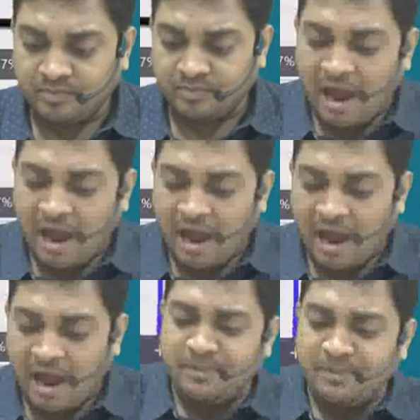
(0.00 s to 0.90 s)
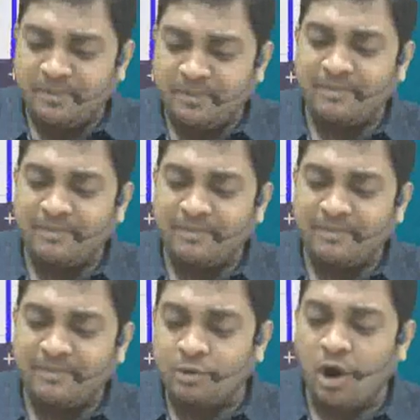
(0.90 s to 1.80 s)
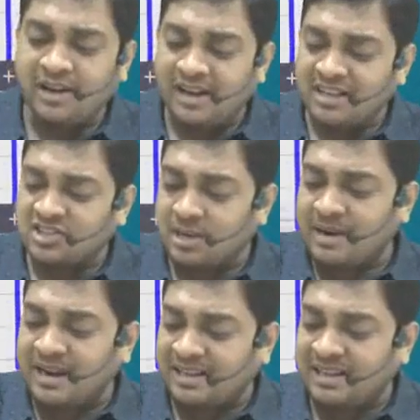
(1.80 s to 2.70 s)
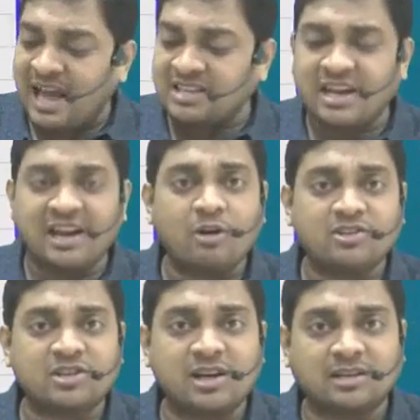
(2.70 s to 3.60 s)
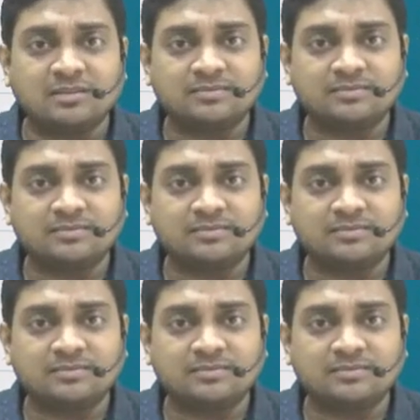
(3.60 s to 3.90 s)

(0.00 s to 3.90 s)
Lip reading: Now I'm easily preparing balance sheet. I'm not getting stuck, but at the last I got stuck.